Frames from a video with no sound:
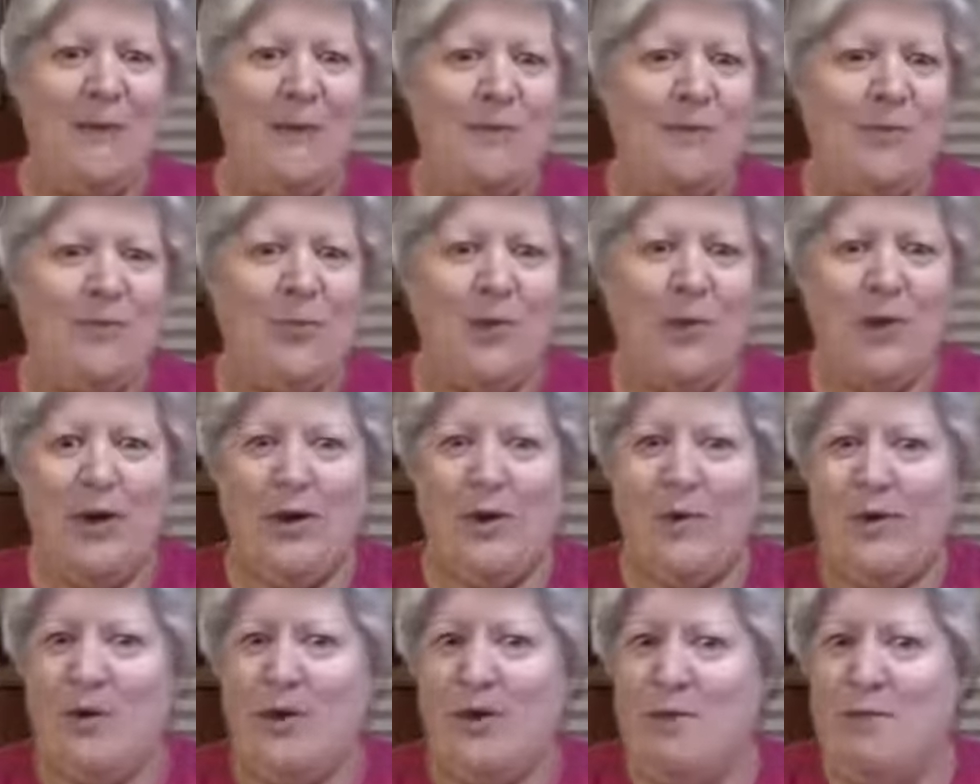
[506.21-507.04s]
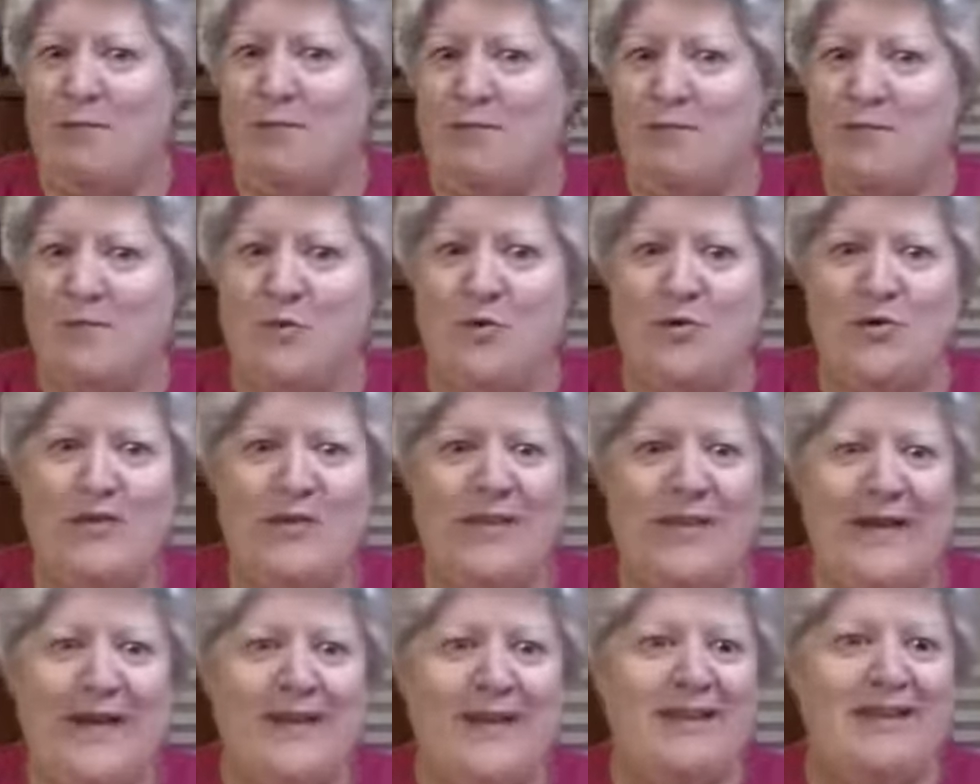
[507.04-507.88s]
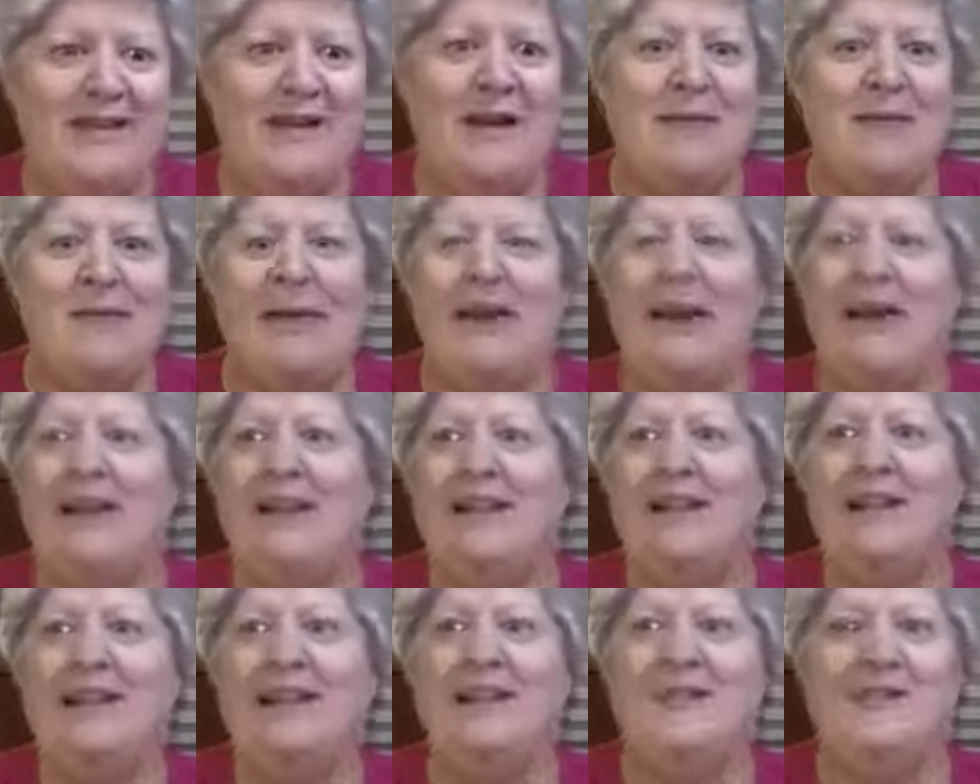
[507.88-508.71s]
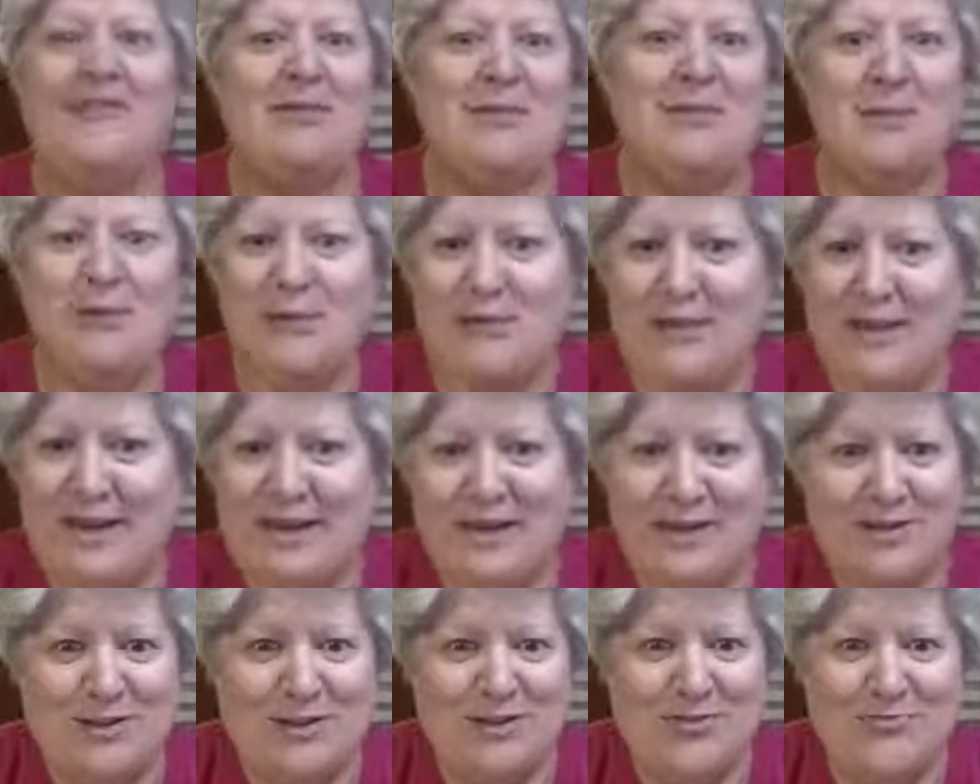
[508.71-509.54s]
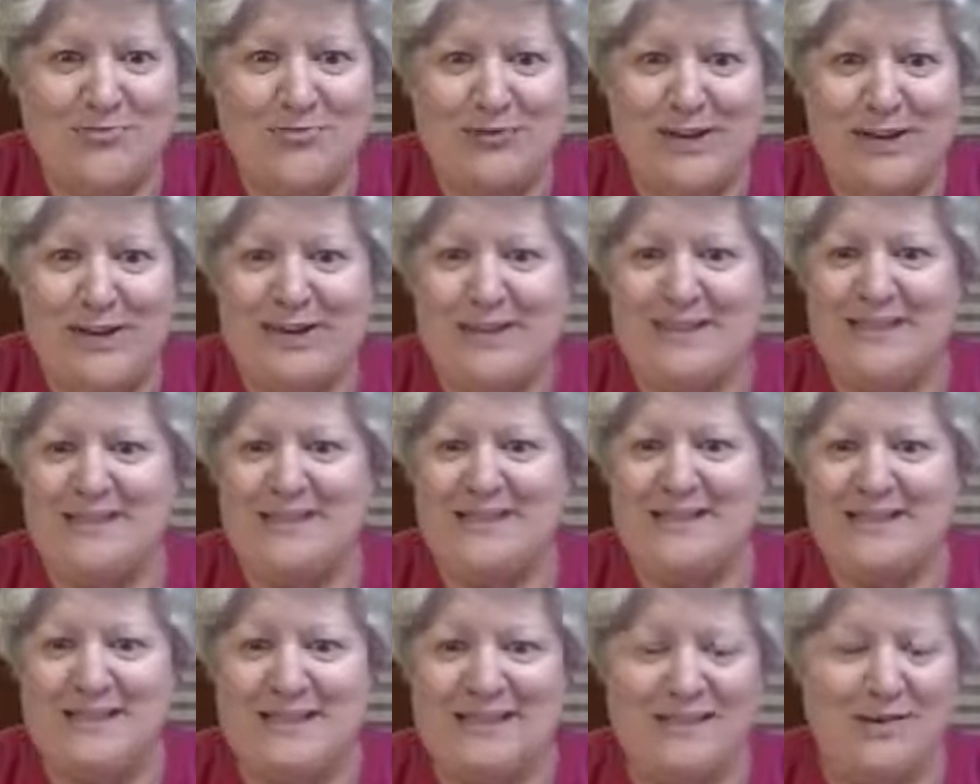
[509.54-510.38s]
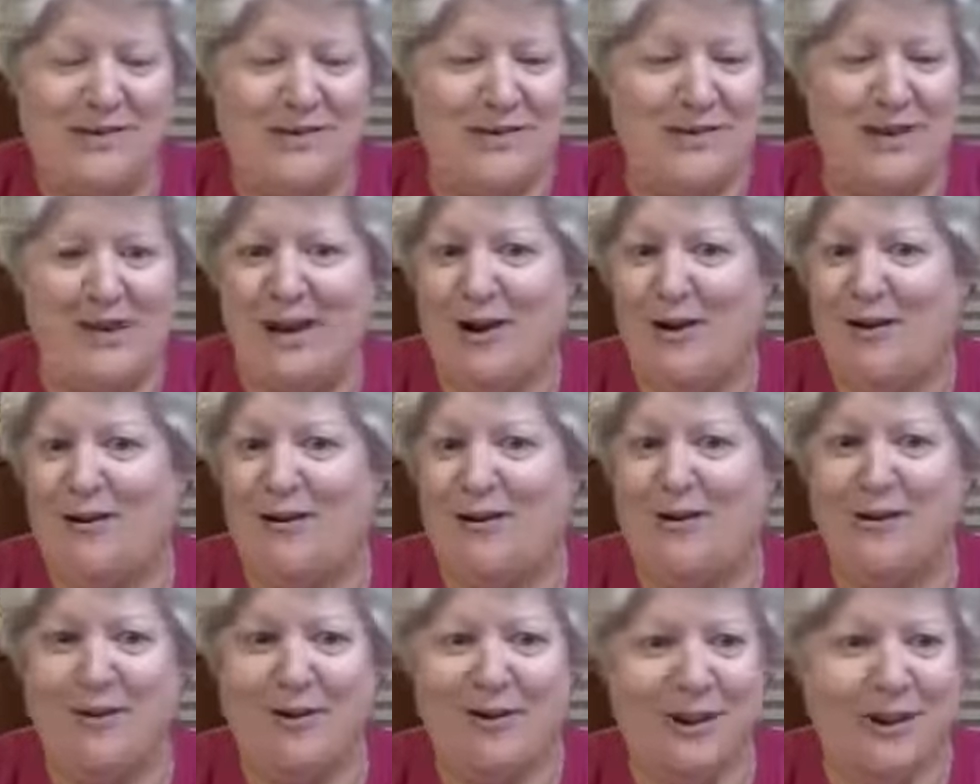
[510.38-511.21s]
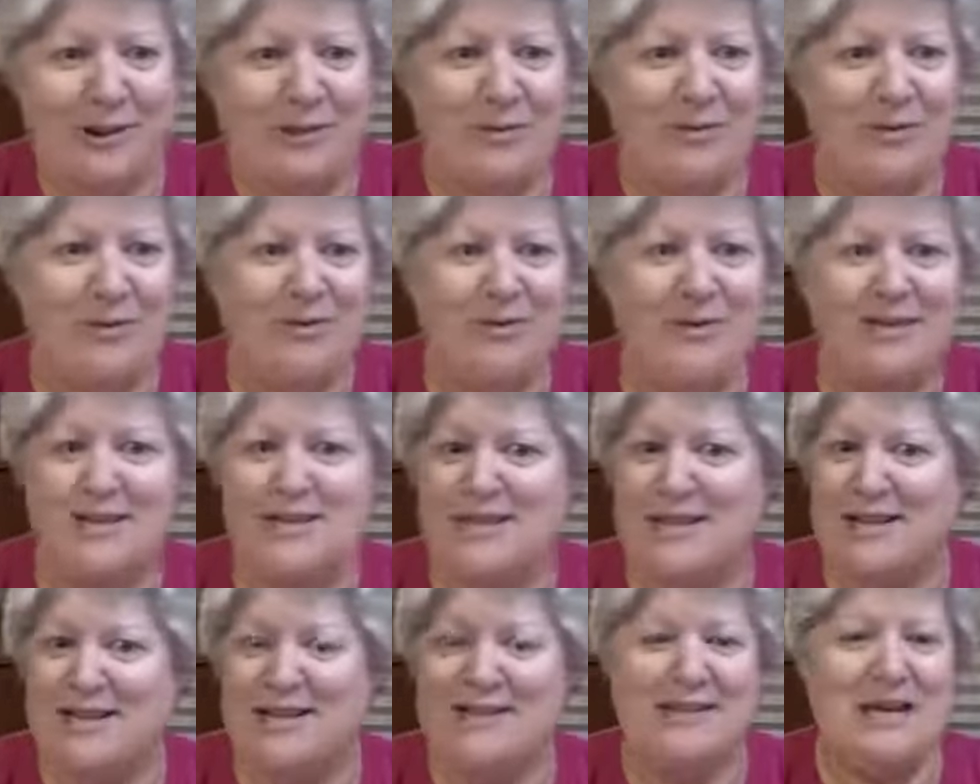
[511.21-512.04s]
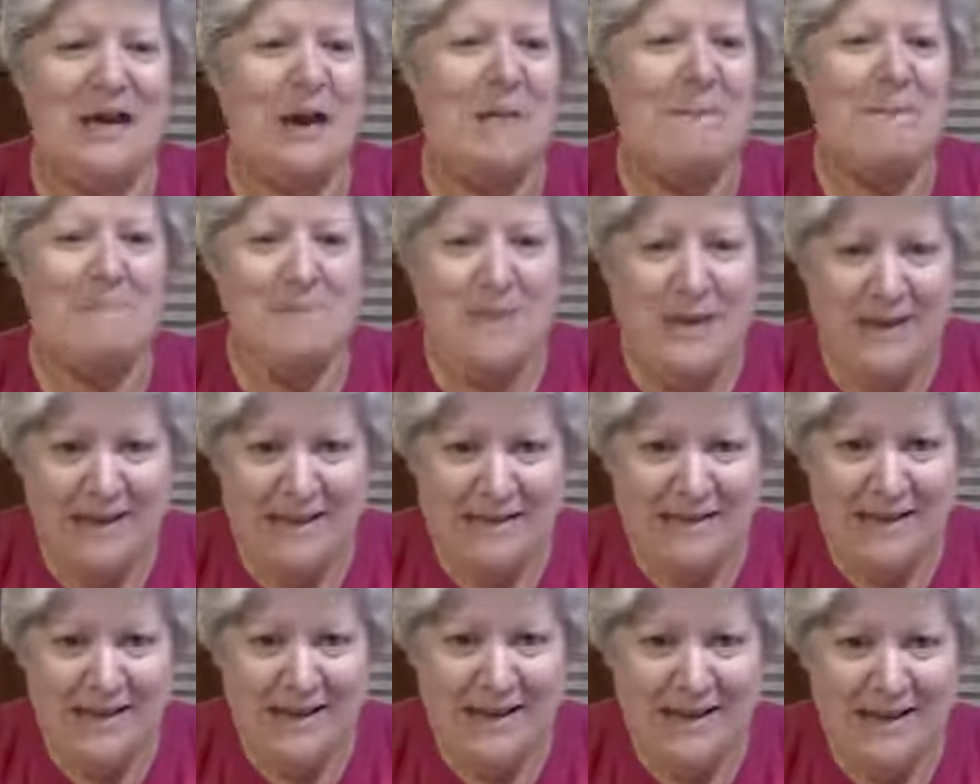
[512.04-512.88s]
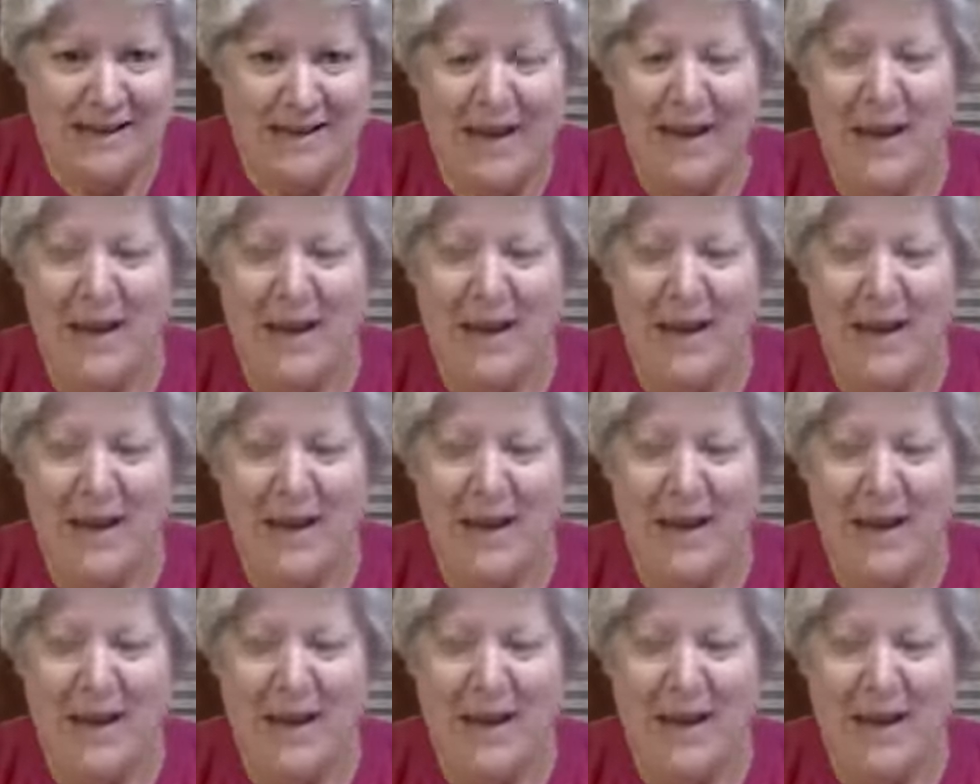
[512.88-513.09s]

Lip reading: Boy, what a movie that is. I mean, I love the movie. It's great. The sets on it are incredible. The stunts, amazing.